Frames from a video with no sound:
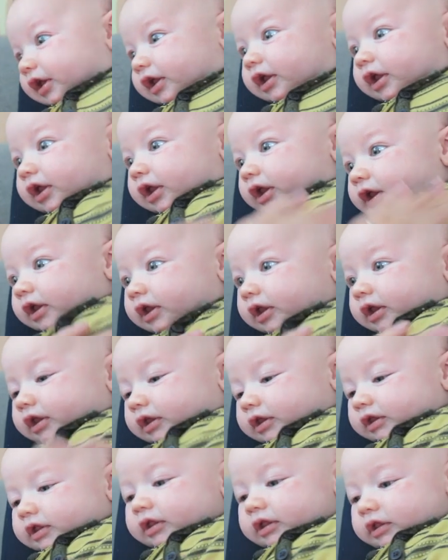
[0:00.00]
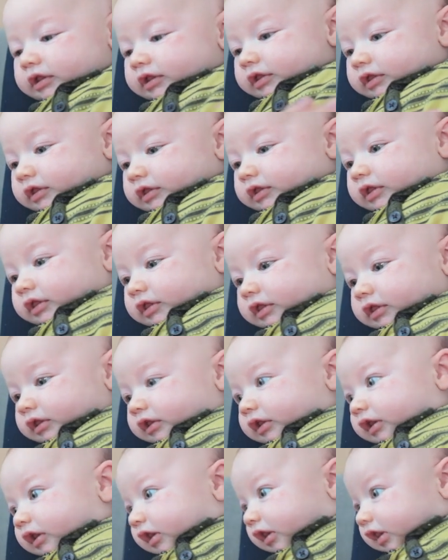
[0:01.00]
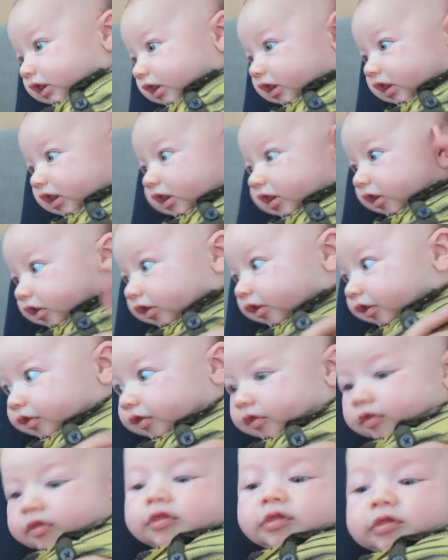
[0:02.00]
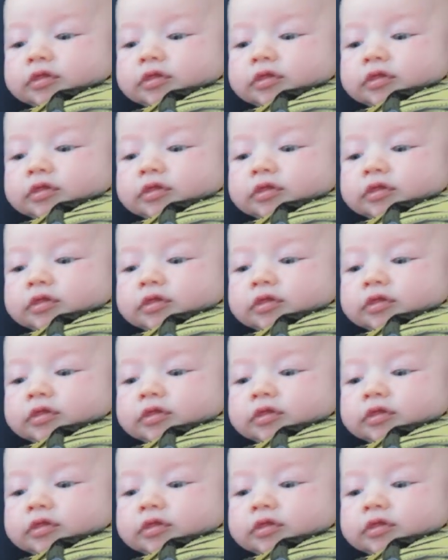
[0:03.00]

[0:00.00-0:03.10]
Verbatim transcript: You're practicing. You're talking. You're doing so good.